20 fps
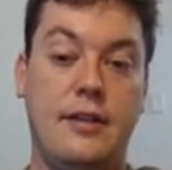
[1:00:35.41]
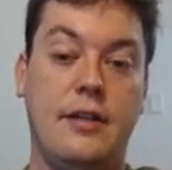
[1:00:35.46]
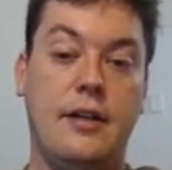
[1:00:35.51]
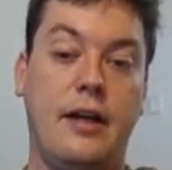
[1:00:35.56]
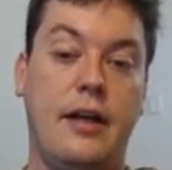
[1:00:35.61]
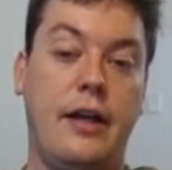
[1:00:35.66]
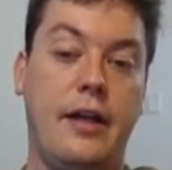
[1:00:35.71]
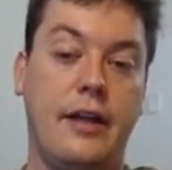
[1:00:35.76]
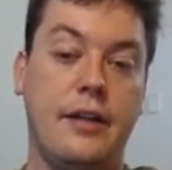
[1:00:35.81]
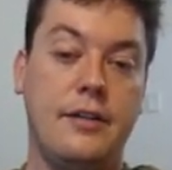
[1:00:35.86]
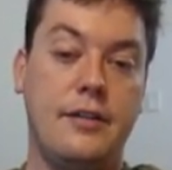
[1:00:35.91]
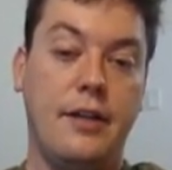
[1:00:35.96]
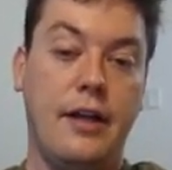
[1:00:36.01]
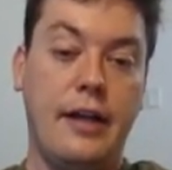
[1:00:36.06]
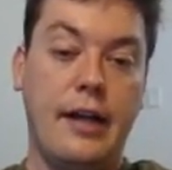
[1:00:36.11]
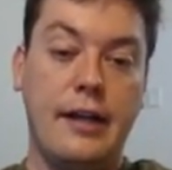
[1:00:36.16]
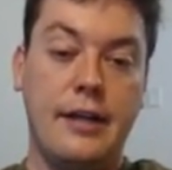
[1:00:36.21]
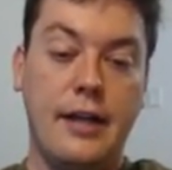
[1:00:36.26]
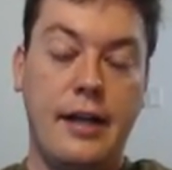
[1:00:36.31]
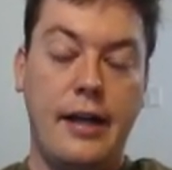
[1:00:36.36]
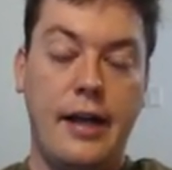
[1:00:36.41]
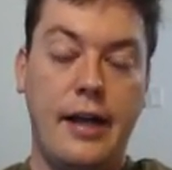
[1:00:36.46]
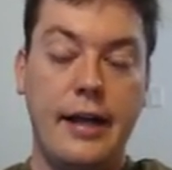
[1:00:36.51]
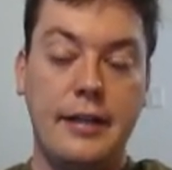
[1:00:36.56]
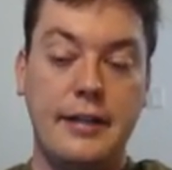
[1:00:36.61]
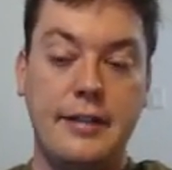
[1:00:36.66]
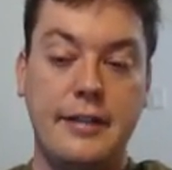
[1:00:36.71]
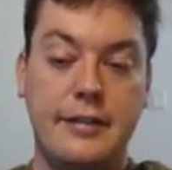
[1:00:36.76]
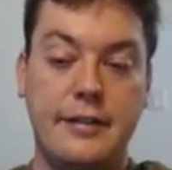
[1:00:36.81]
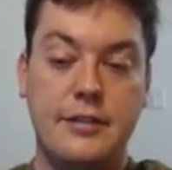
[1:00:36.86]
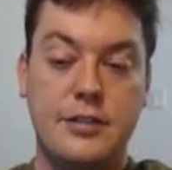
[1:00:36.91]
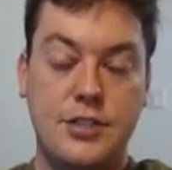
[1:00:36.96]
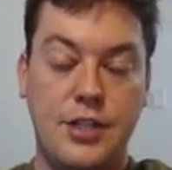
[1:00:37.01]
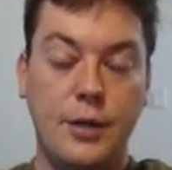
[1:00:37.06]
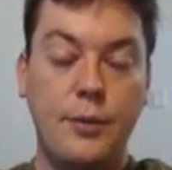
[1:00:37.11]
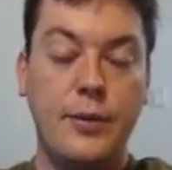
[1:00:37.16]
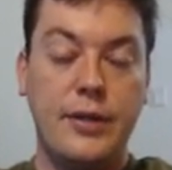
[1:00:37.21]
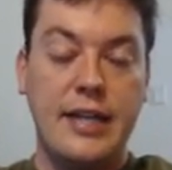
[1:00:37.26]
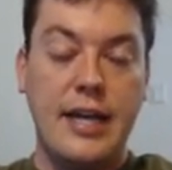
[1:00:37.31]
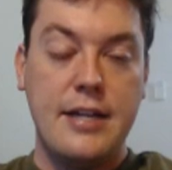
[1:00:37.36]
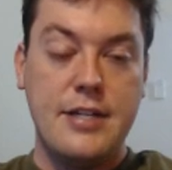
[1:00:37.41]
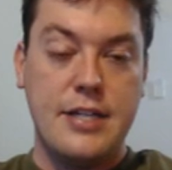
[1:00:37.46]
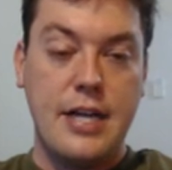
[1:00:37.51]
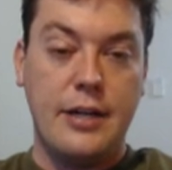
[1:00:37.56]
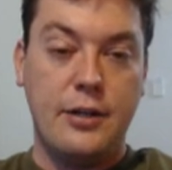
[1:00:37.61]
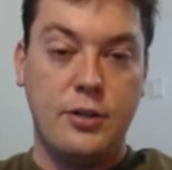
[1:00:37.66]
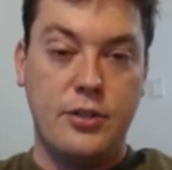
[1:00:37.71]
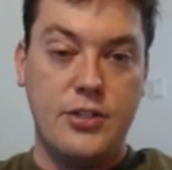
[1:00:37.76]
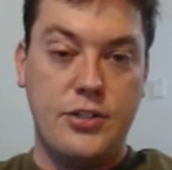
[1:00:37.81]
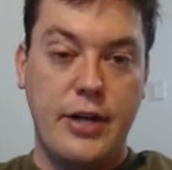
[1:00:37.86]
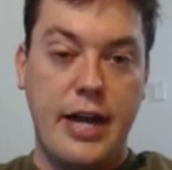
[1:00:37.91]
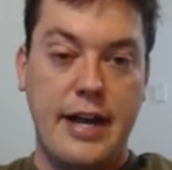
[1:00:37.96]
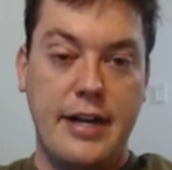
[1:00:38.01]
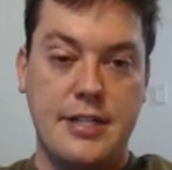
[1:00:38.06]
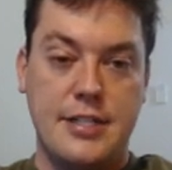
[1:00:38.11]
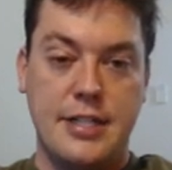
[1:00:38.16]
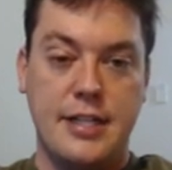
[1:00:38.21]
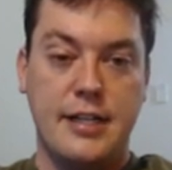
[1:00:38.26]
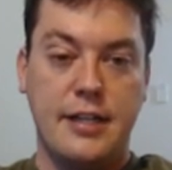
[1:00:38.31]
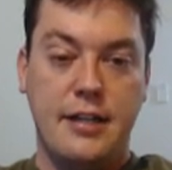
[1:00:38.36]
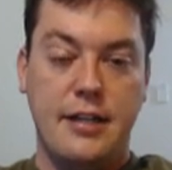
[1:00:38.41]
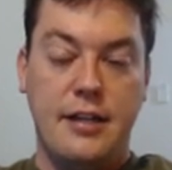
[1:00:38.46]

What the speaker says: I stick with that general strategy.